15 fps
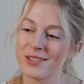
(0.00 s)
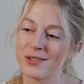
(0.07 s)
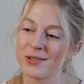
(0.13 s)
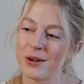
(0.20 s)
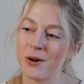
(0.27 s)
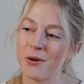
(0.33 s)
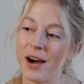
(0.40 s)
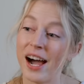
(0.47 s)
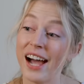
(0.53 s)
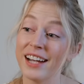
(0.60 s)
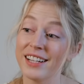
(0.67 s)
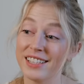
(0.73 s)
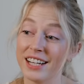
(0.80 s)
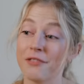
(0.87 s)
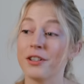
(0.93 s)
so
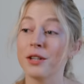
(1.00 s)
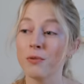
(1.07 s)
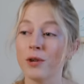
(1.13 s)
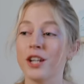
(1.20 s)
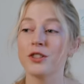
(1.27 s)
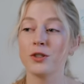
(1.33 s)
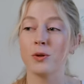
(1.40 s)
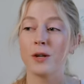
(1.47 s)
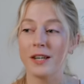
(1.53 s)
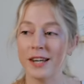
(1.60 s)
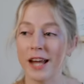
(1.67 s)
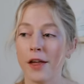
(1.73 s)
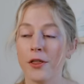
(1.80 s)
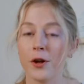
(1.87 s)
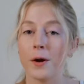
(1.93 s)
I definitely want to do
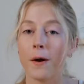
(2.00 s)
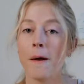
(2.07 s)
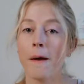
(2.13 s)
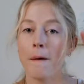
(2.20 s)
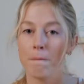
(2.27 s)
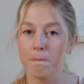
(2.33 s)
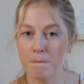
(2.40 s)
another